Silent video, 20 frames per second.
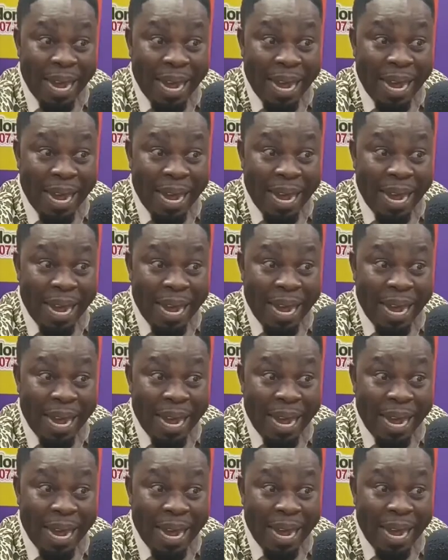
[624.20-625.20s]

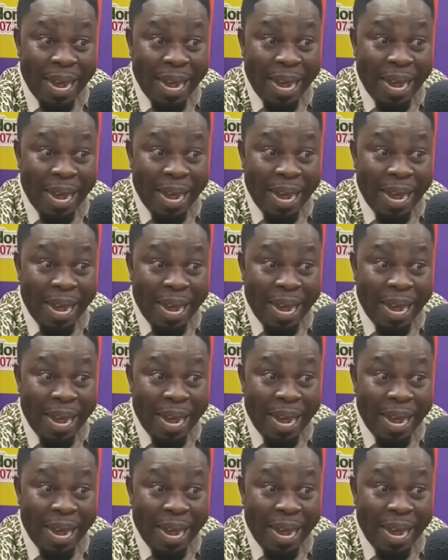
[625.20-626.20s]

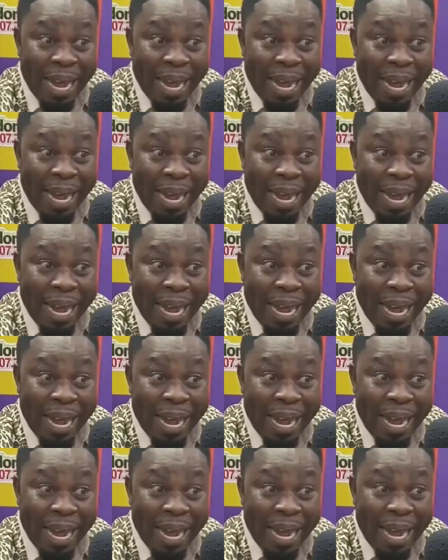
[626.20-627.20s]

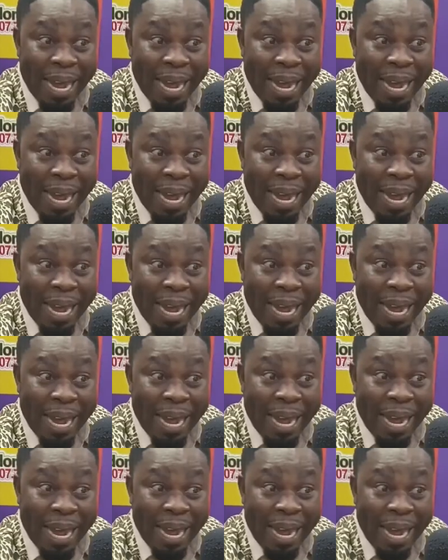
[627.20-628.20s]

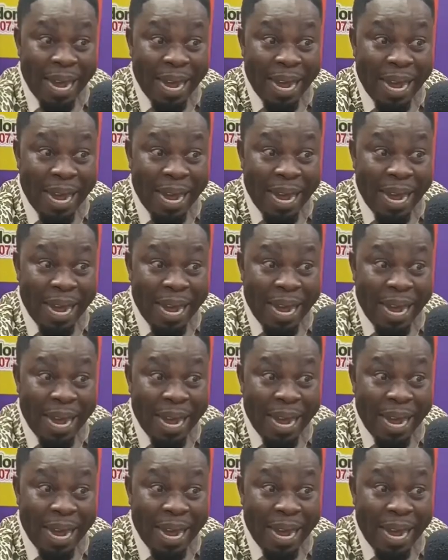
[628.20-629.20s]

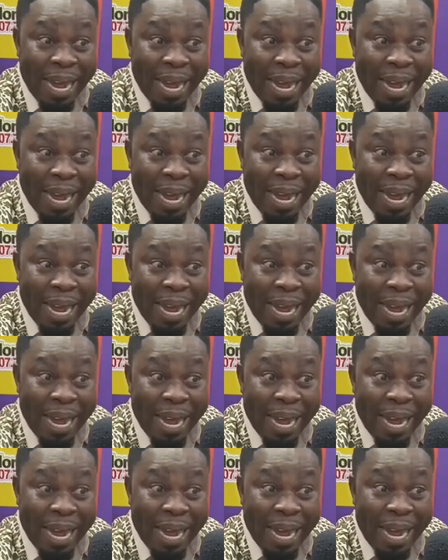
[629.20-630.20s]

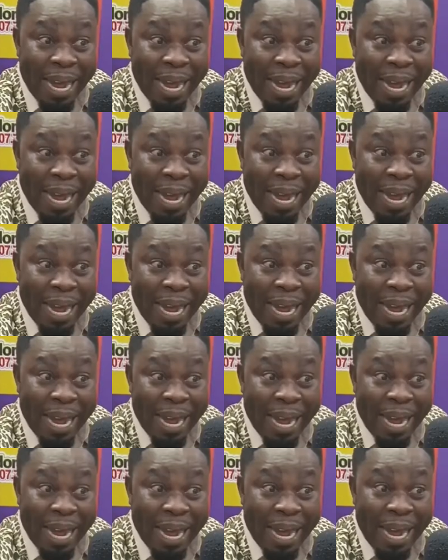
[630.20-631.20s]

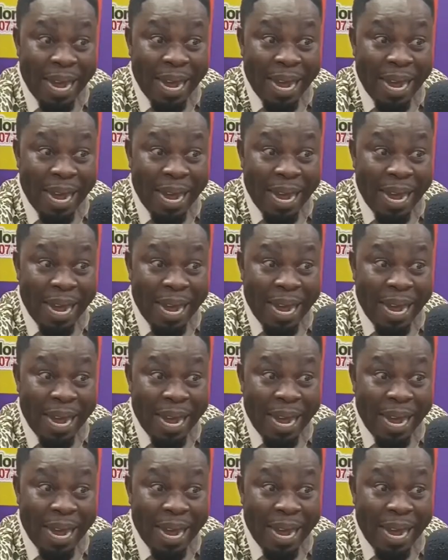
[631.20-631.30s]
The person shown says nothing.